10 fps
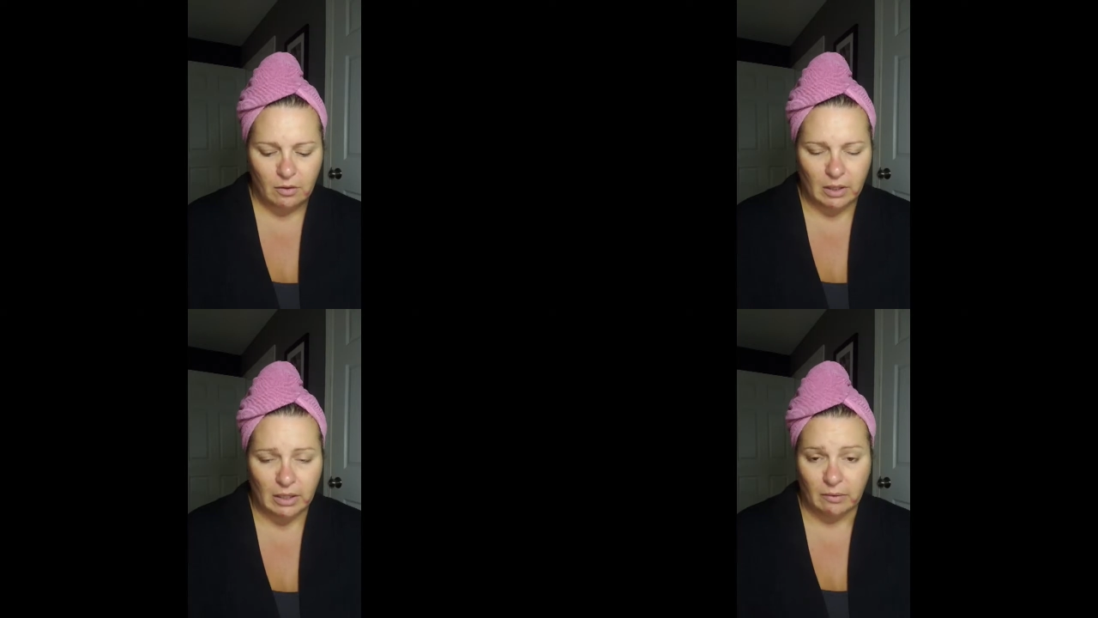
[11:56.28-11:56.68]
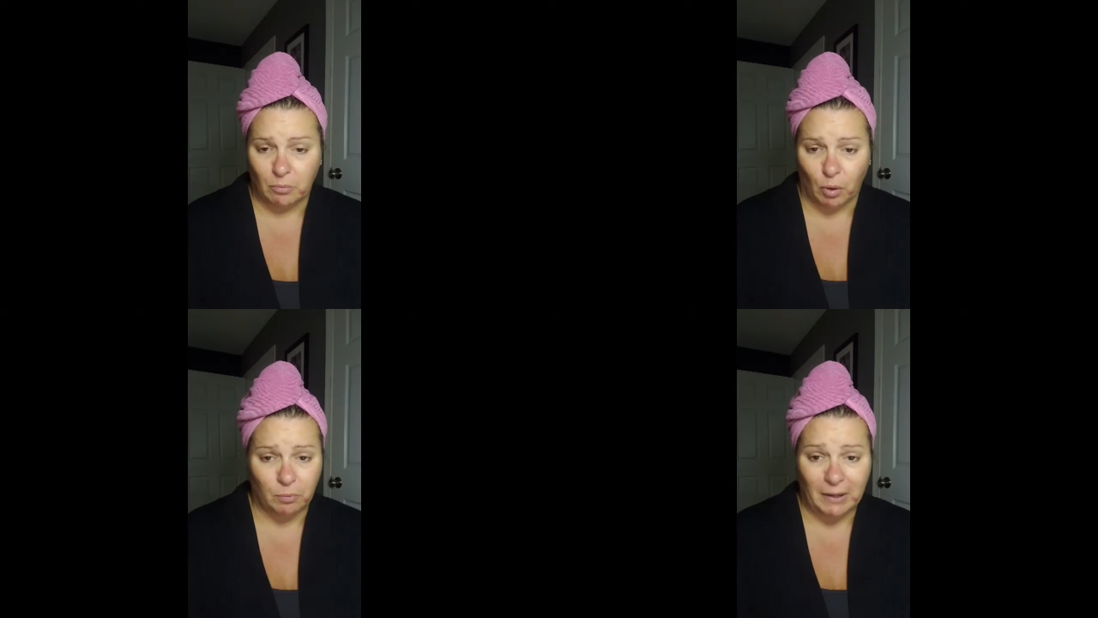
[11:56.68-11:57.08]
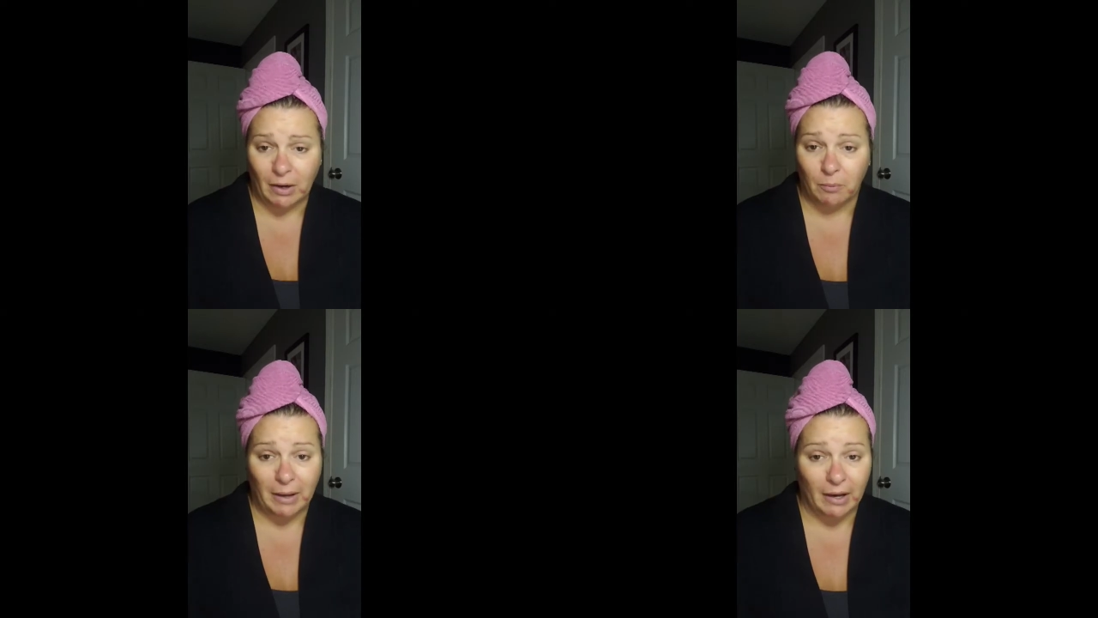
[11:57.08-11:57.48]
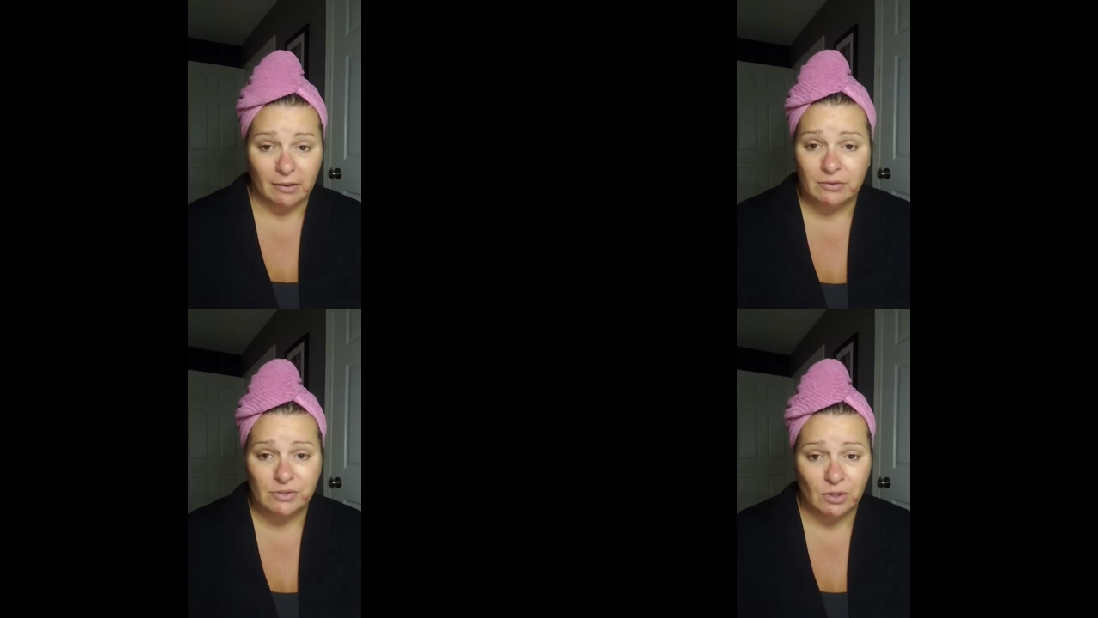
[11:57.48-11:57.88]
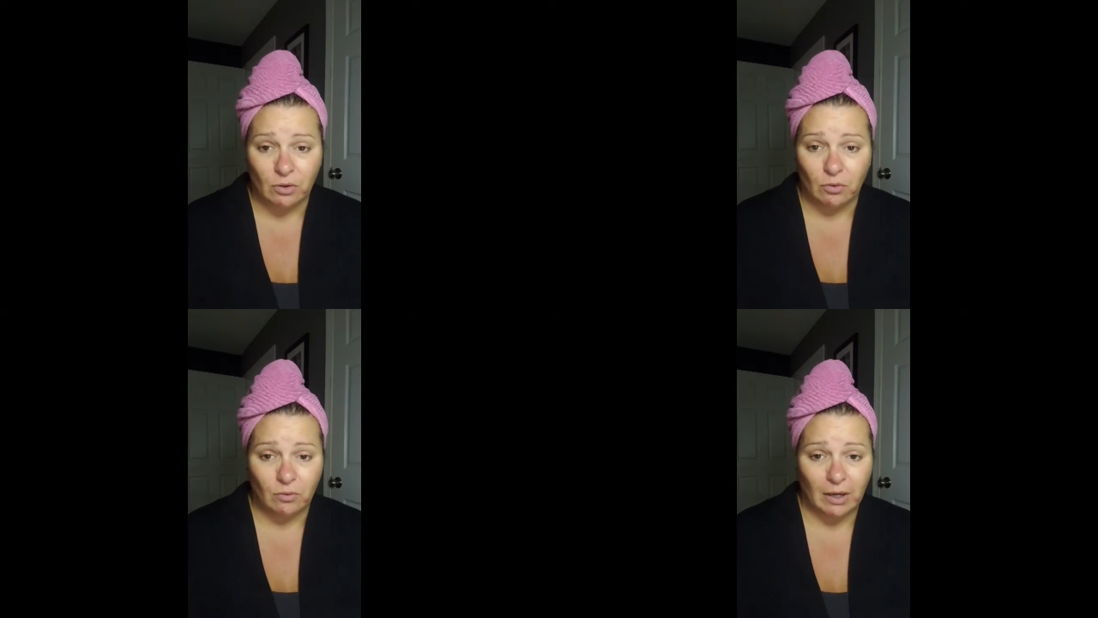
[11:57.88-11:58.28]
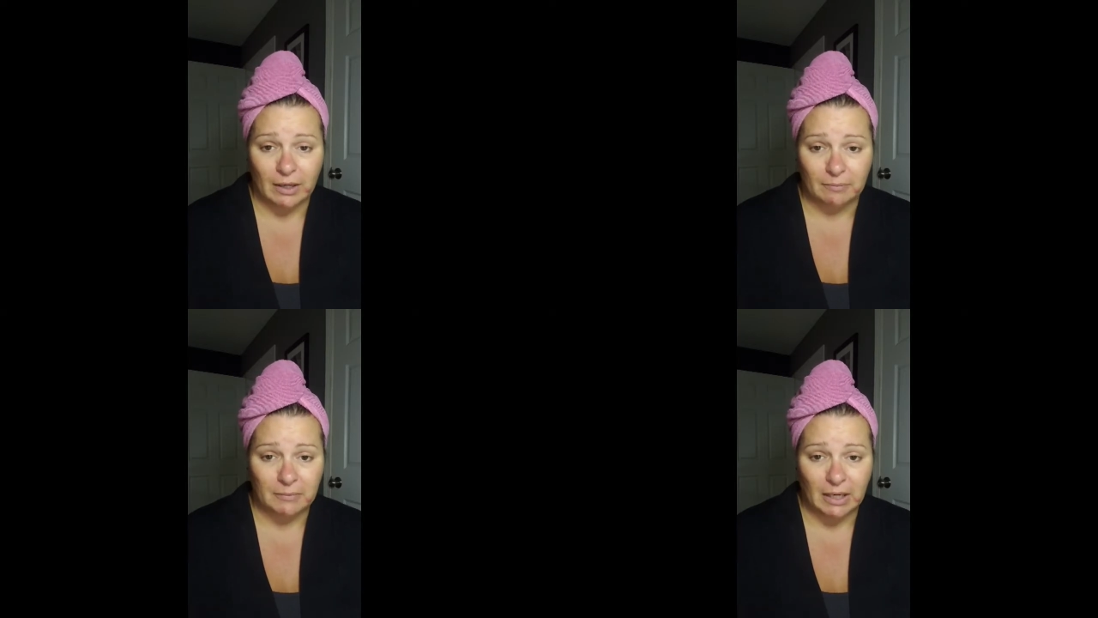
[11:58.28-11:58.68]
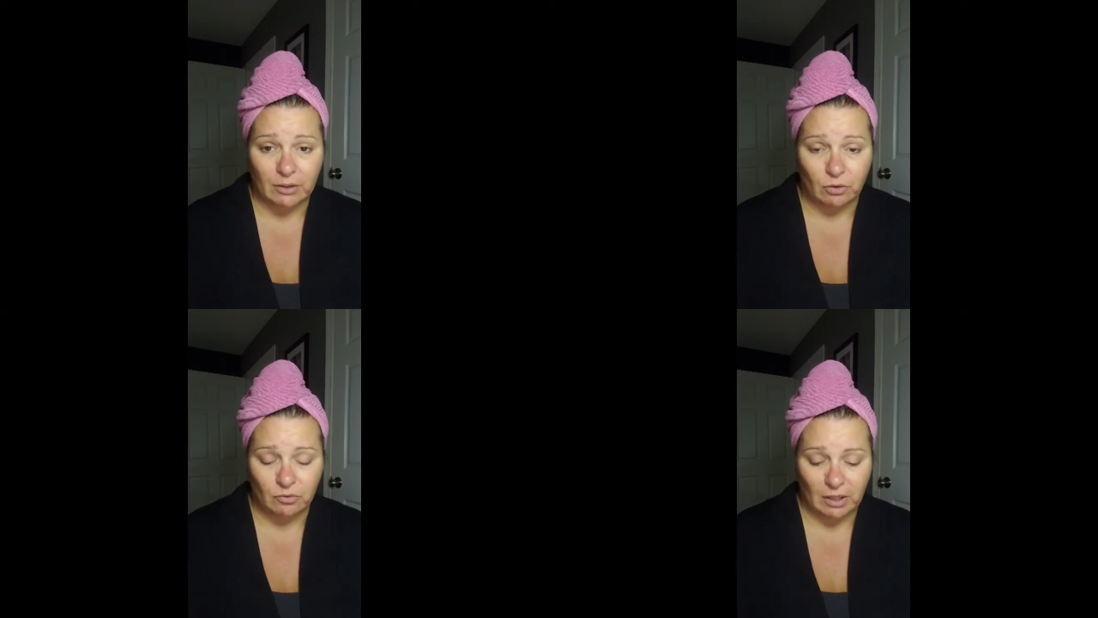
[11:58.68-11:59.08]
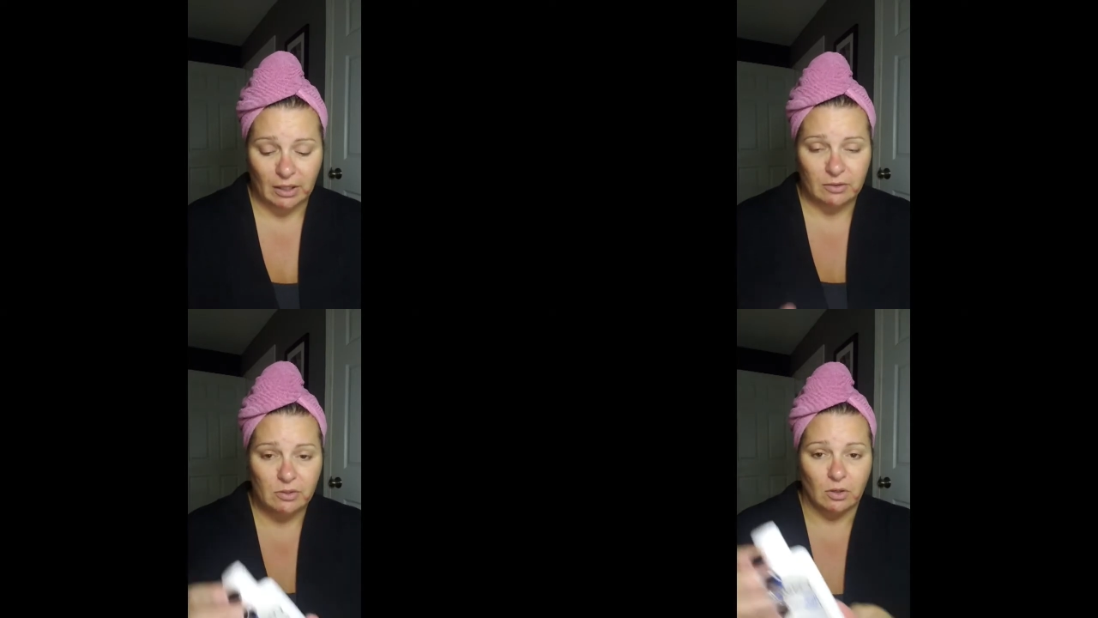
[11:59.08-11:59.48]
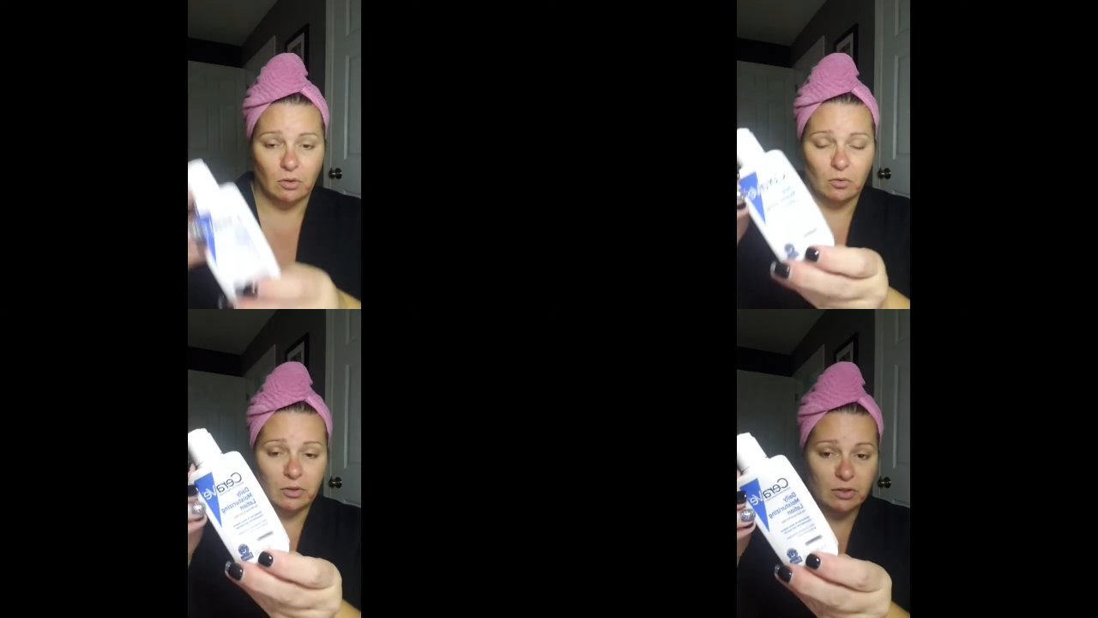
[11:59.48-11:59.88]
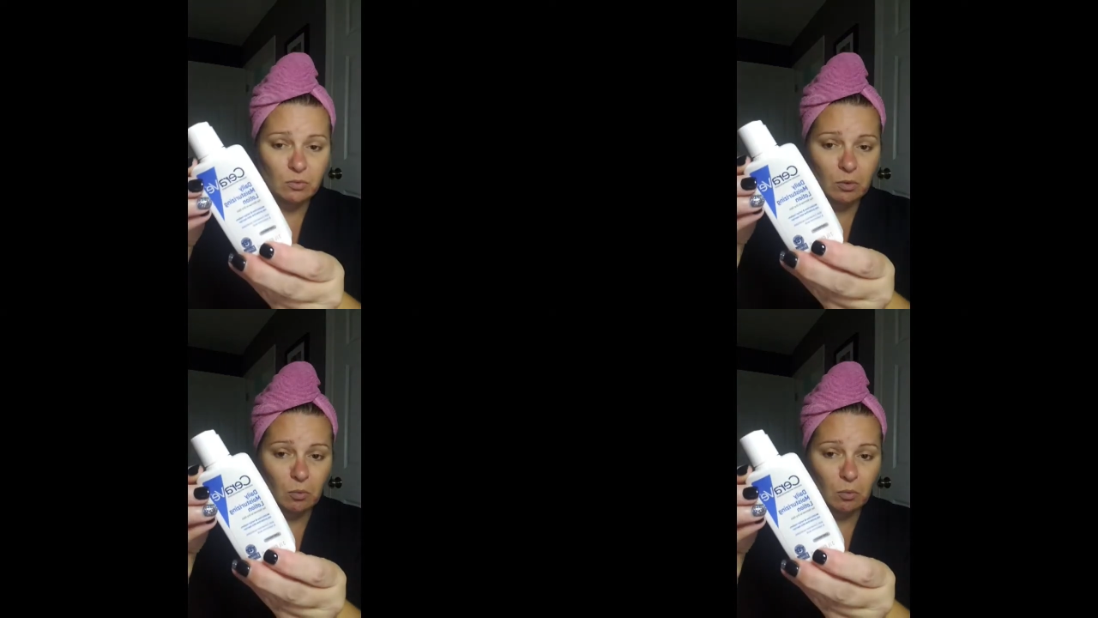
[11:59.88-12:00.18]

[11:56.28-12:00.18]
it broke me out bad, so I'm not using it. So this one